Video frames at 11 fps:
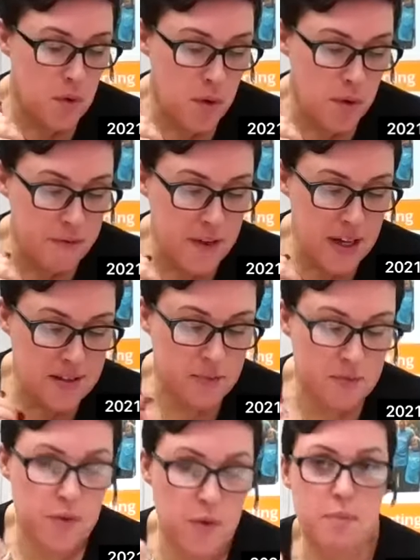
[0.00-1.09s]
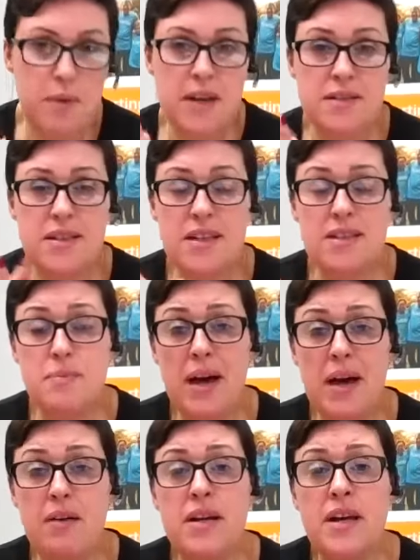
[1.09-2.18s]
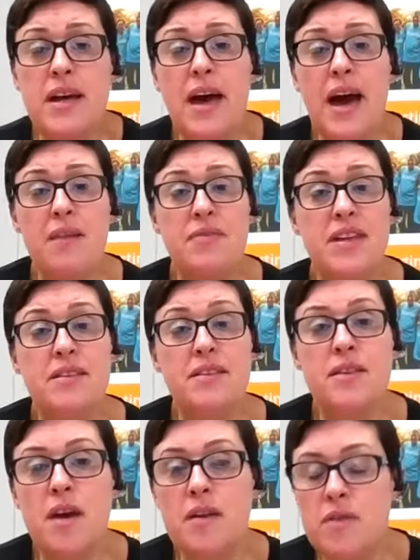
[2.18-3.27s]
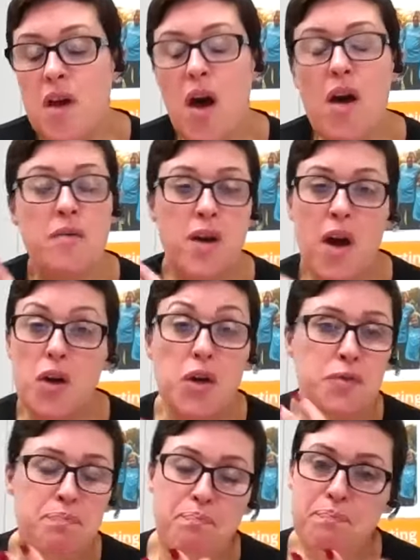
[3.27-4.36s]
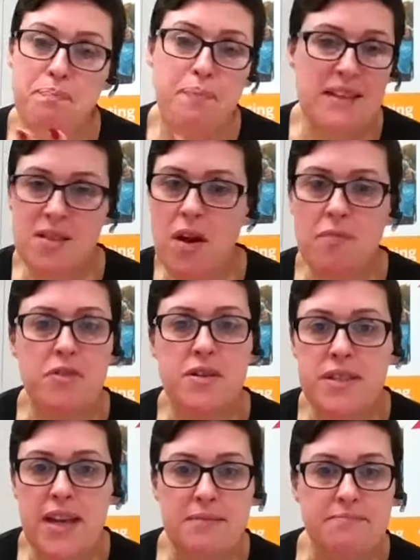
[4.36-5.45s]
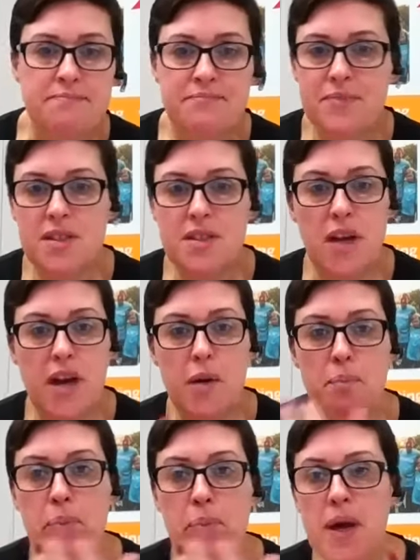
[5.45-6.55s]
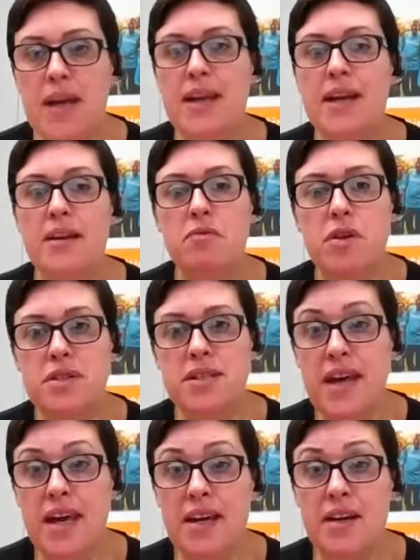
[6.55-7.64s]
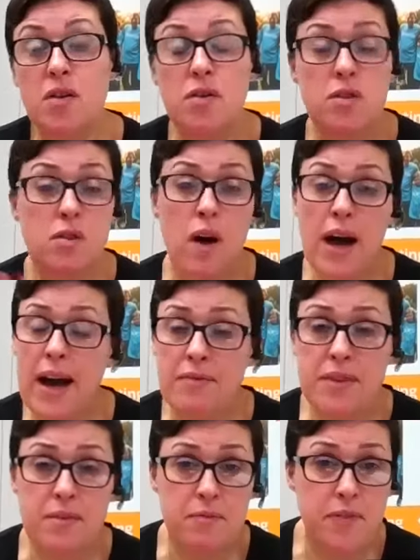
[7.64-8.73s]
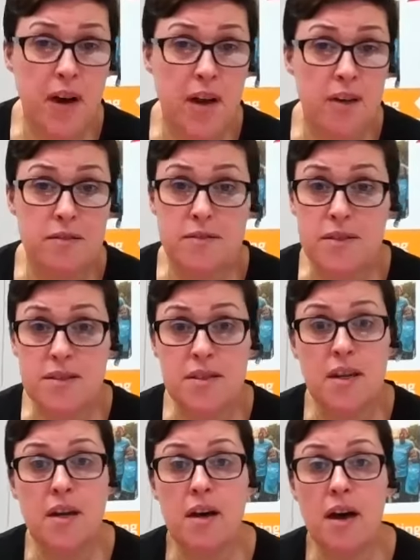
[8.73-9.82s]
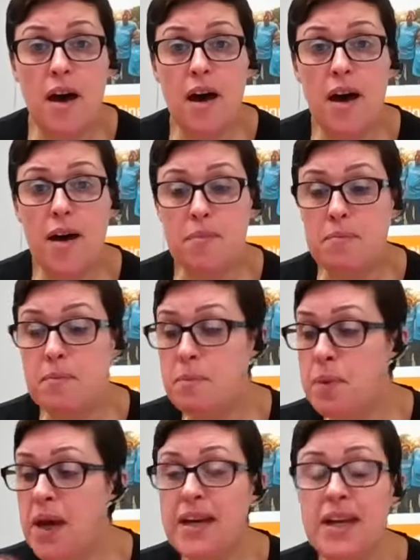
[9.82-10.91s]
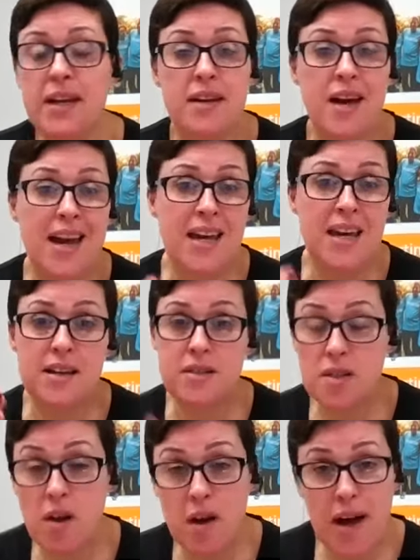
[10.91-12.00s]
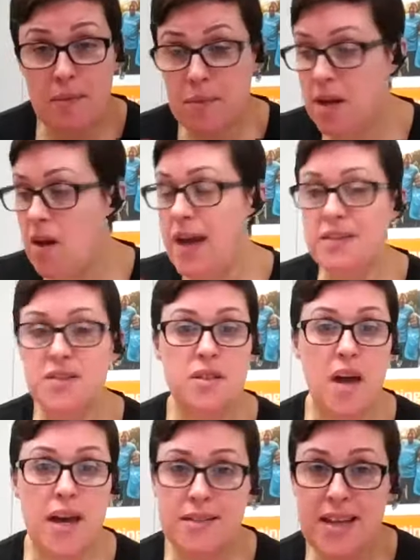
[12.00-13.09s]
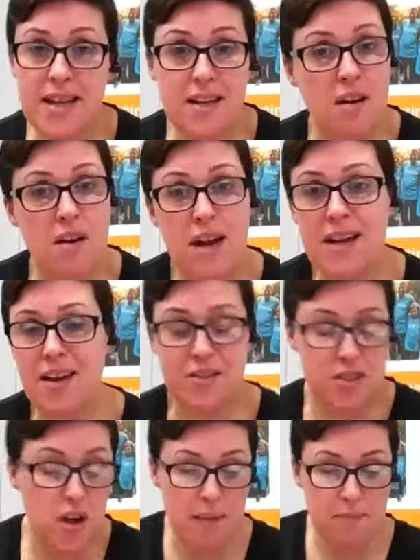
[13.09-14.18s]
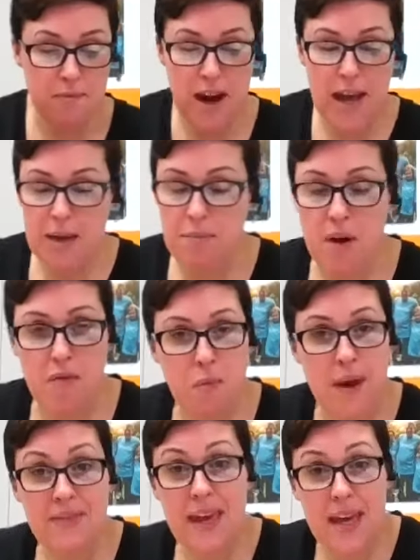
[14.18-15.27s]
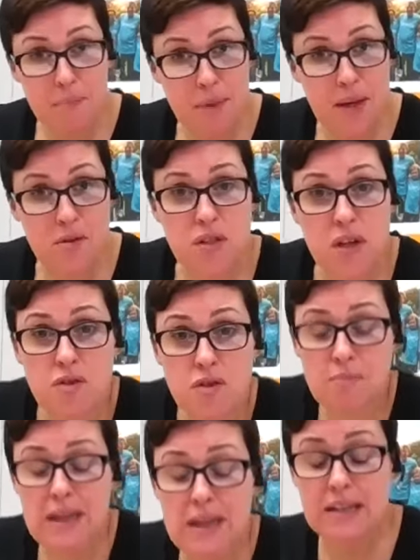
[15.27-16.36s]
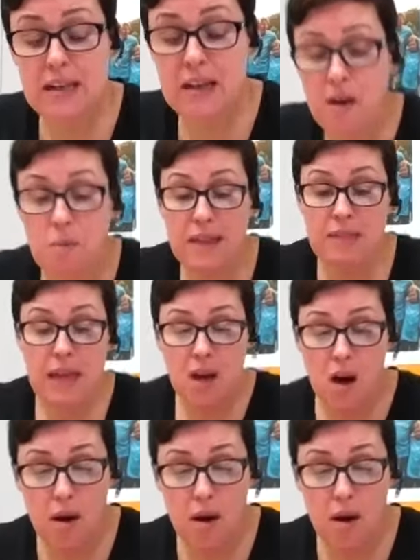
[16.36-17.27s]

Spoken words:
first and foremost, it's about having a good bedtime routine. So putting in a routine, not having phones, putting in a time, like a deadline, a time frame of when they can be on social media, when they